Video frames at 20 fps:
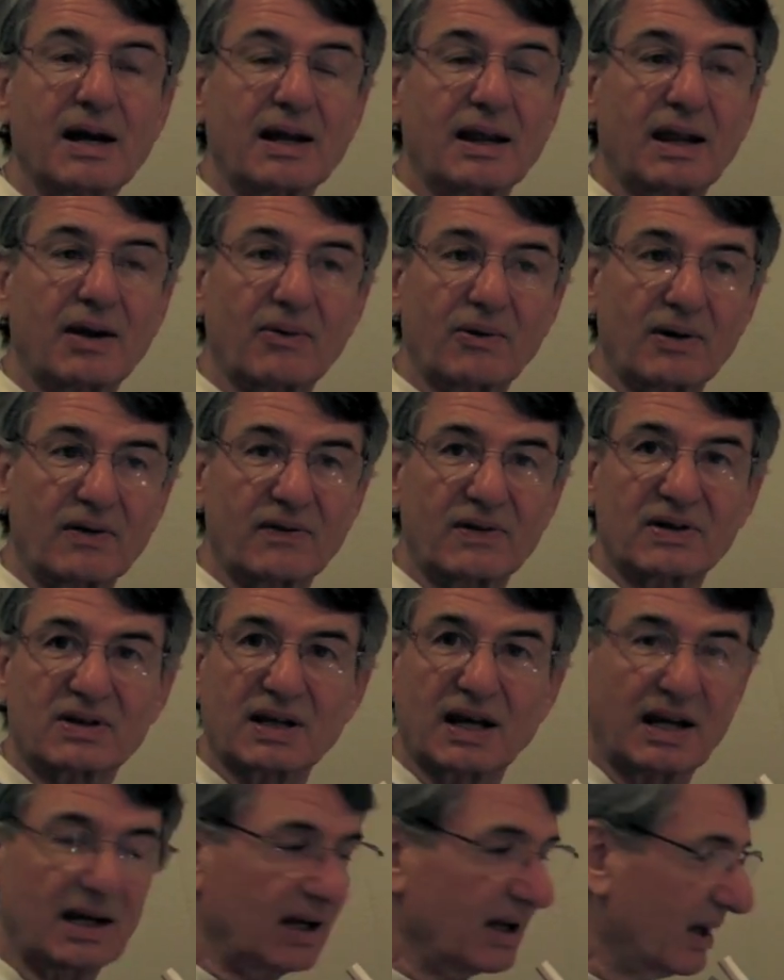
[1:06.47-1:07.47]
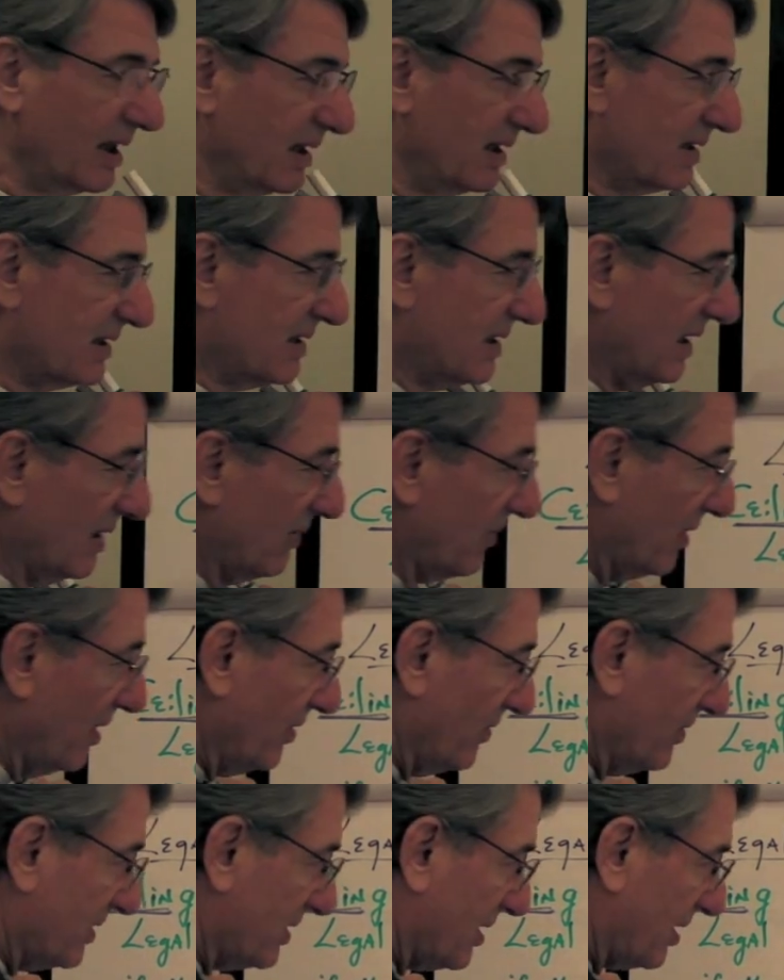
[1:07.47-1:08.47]
they would have decided that zero
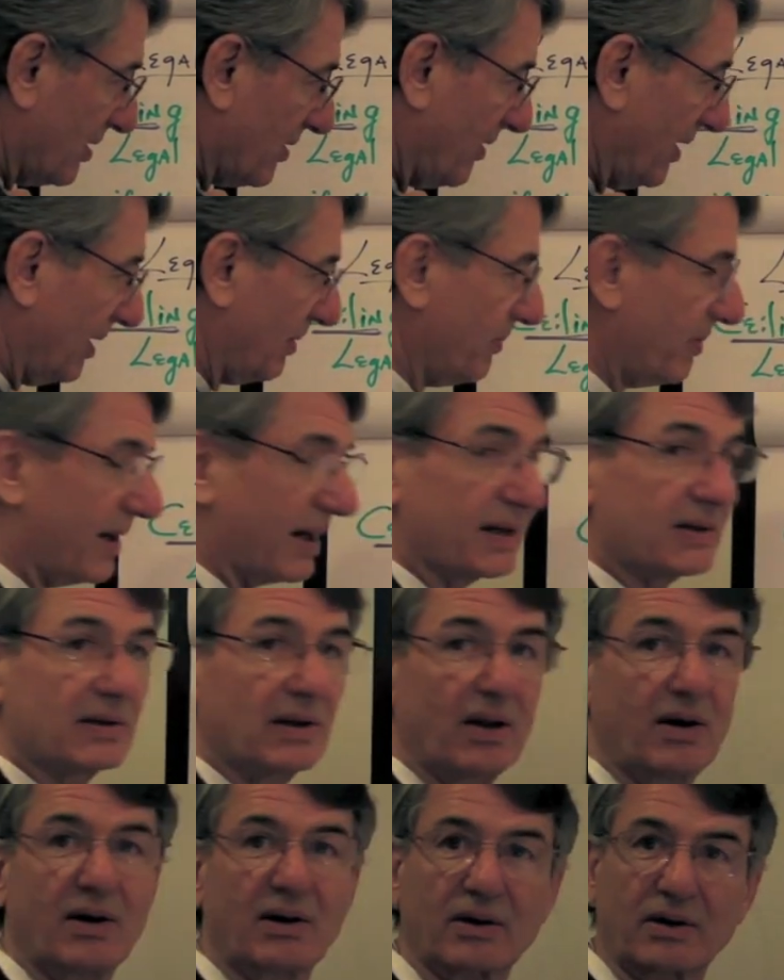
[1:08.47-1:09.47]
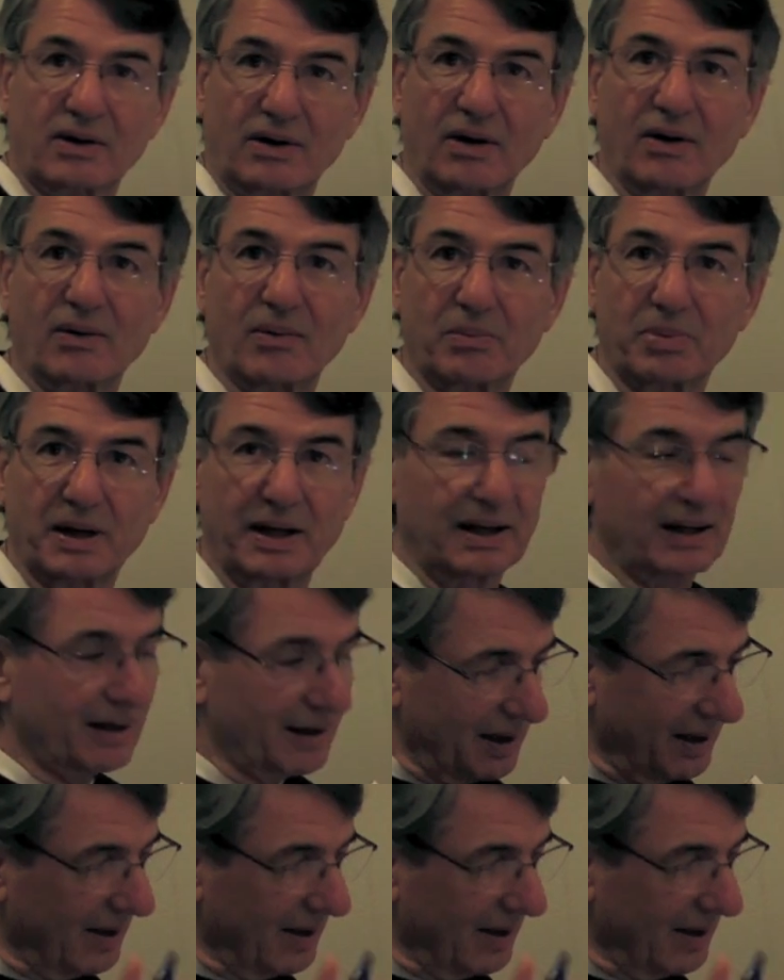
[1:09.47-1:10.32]
was the correct price long ago, but